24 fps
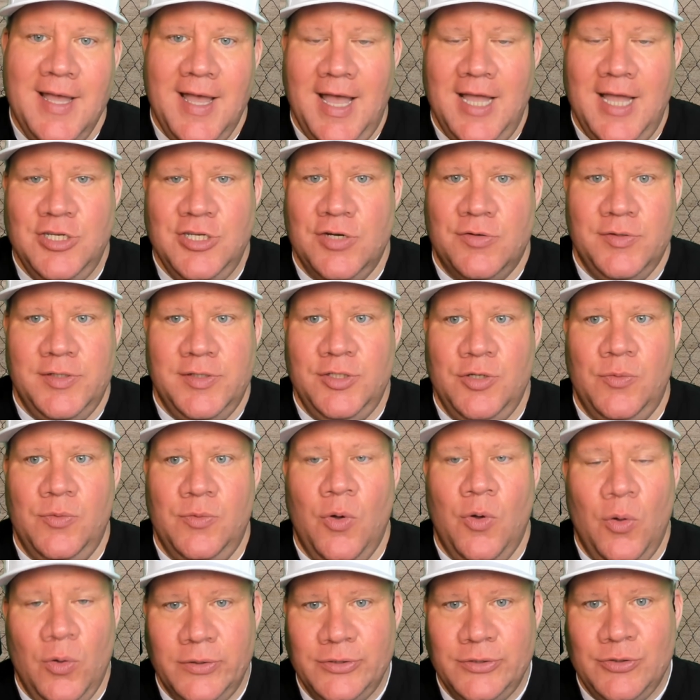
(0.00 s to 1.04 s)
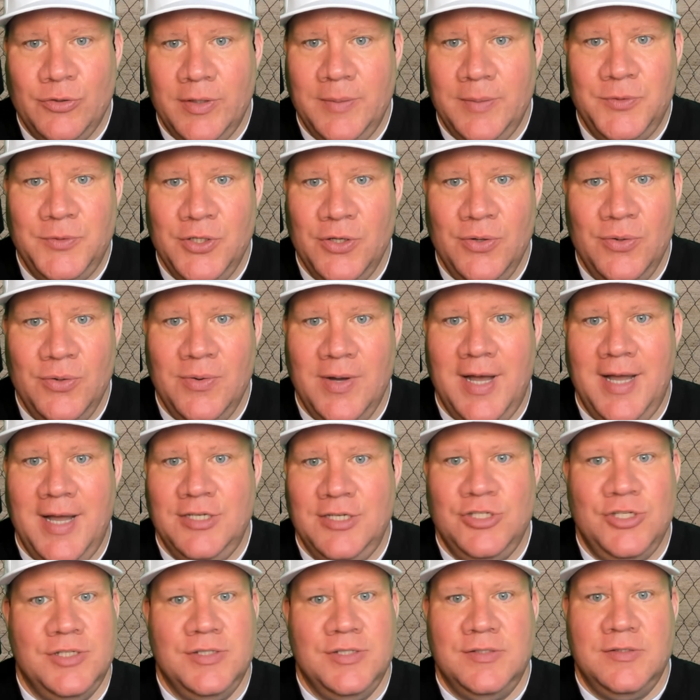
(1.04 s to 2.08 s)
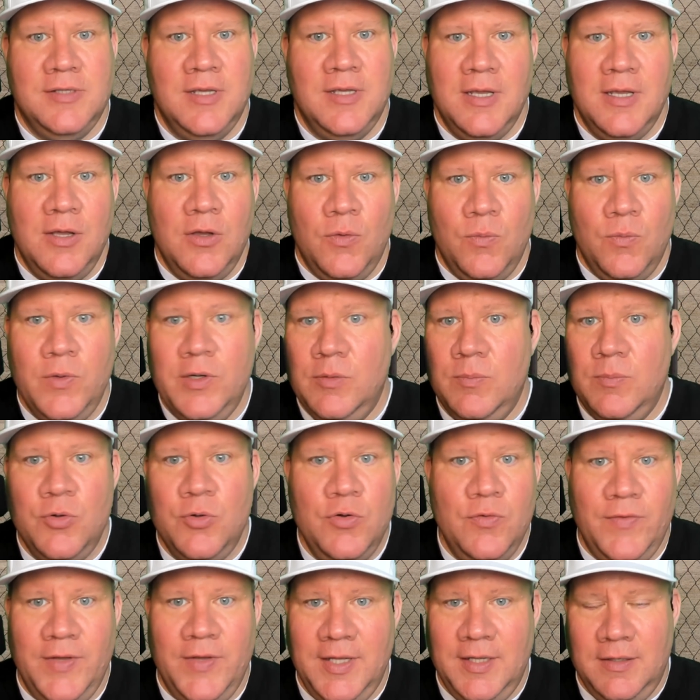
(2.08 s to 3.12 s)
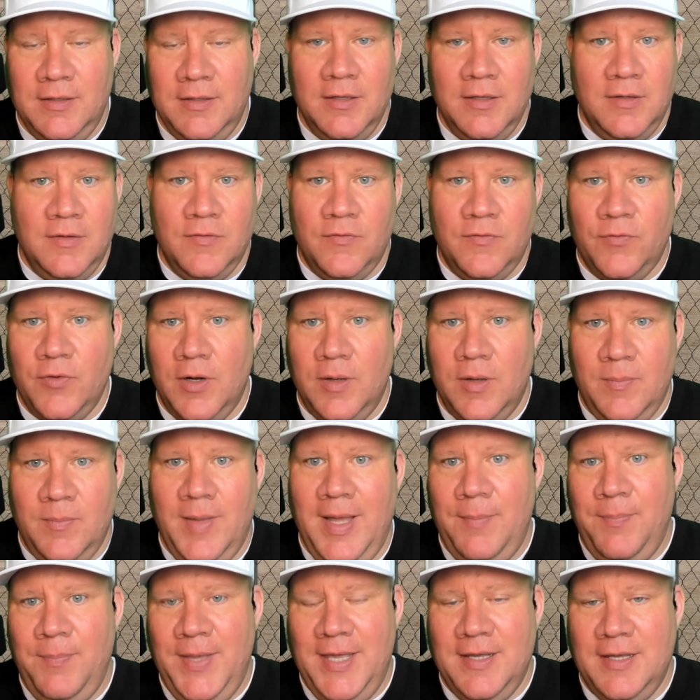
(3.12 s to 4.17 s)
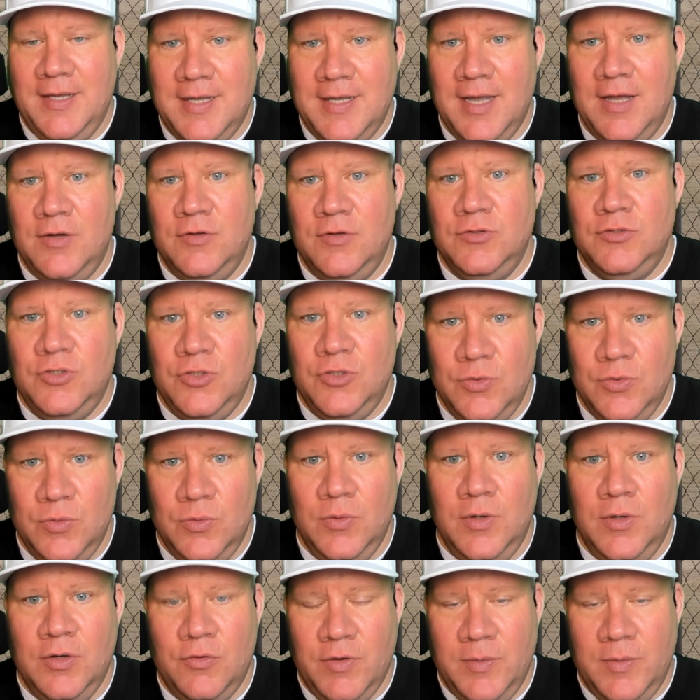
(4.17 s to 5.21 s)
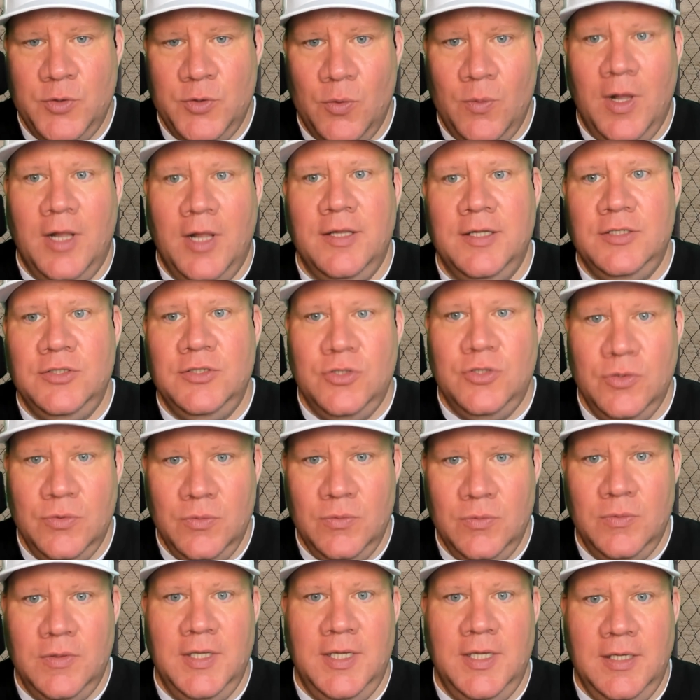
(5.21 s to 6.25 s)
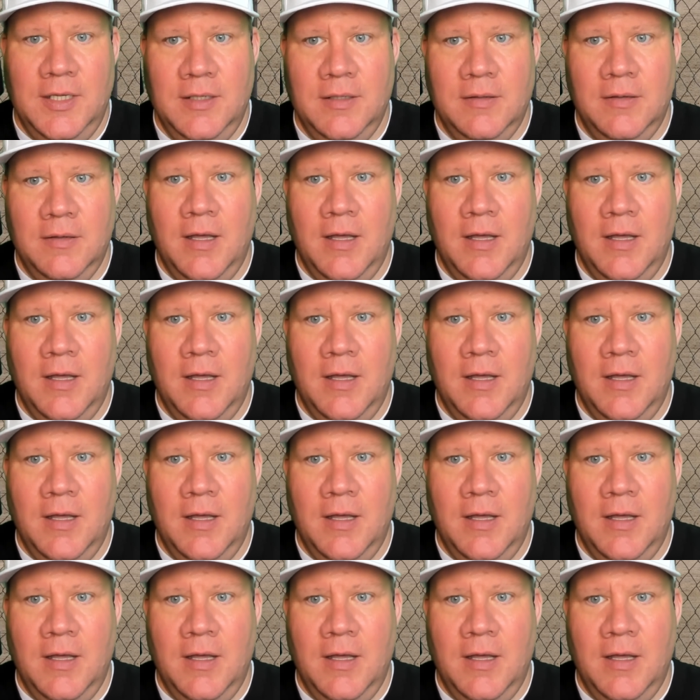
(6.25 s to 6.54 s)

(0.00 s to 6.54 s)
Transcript: I generally don't hold crypto. I just will move it from my bank account to a crypto wallet to the